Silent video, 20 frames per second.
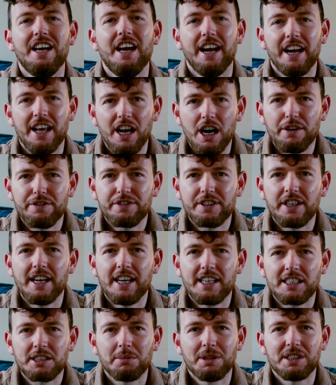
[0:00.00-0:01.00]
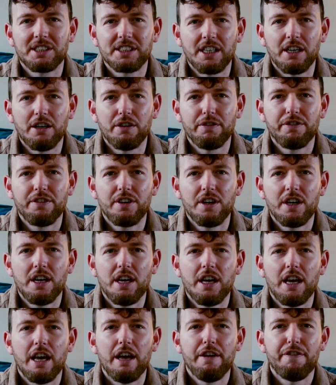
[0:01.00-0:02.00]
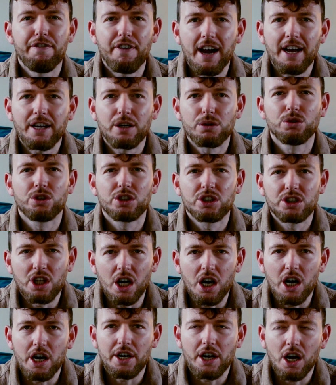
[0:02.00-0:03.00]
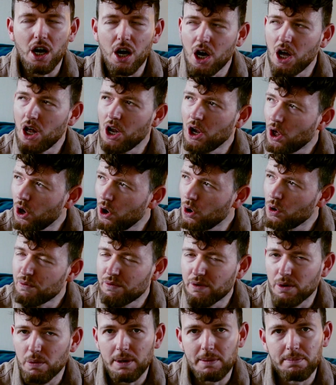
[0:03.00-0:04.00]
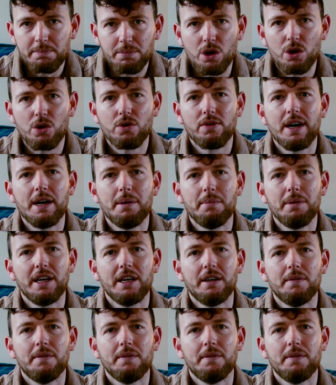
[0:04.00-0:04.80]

And I often ask myself, if I could start all over with programming,